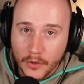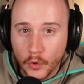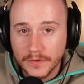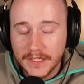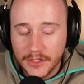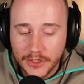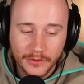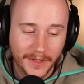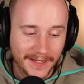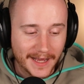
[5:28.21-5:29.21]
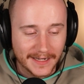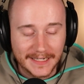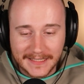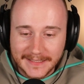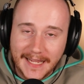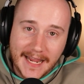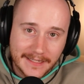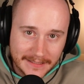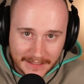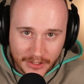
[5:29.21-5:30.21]
only issue and not an easy
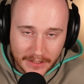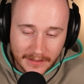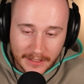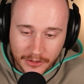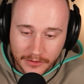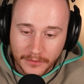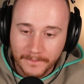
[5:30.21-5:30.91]
anti cheat issue.